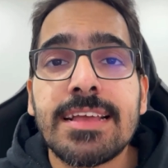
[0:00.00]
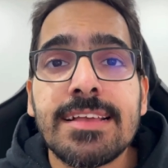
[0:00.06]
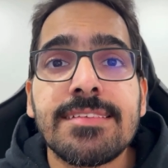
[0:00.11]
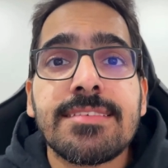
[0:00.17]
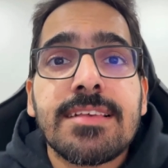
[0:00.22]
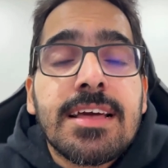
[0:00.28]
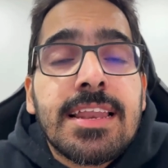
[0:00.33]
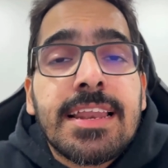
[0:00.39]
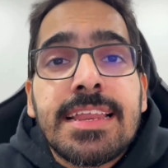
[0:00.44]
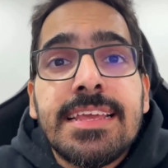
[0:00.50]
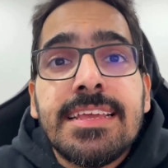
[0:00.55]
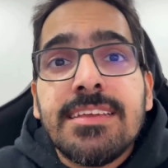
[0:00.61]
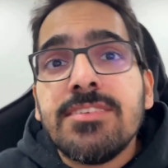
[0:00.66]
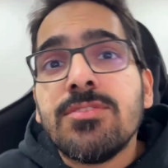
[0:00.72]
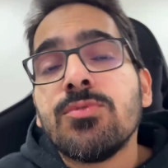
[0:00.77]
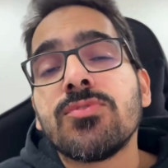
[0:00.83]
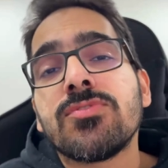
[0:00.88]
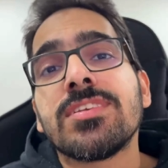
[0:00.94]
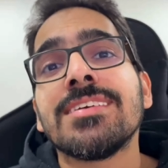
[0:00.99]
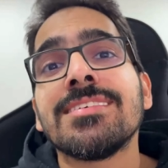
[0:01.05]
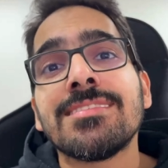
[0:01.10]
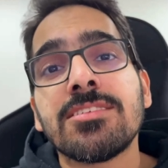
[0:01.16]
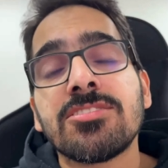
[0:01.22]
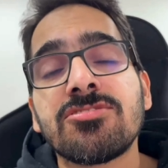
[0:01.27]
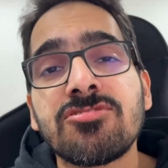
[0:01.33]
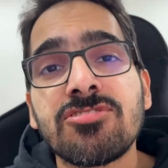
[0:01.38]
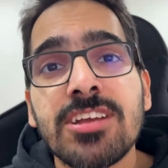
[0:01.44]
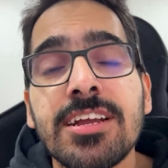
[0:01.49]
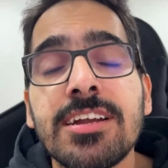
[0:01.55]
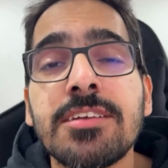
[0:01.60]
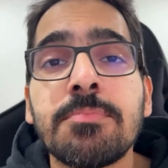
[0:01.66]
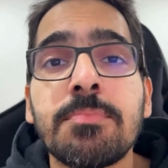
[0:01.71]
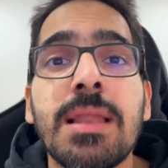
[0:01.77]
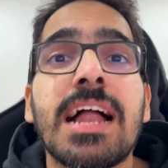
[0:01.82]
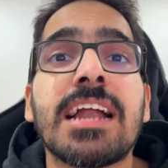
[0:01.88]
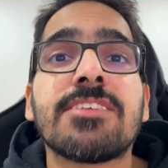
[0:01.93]
is reusing the
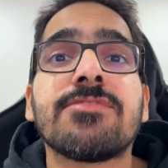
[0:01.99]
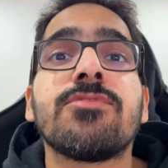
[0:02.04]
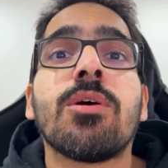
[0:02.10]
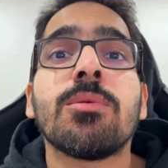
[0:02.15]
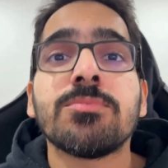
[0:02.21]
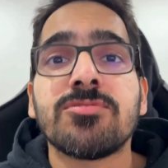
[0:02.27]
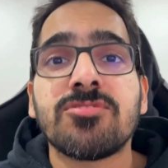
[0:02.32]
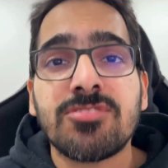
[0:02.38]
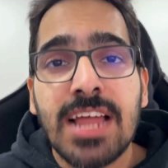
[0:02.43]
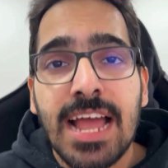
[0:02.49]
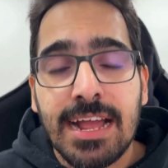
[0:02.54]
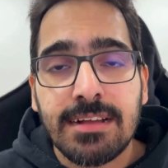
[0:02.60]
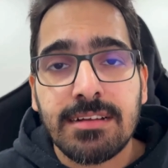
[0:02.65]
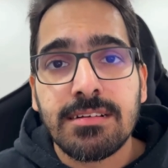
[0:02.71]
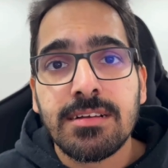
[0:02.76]
shared platform stack.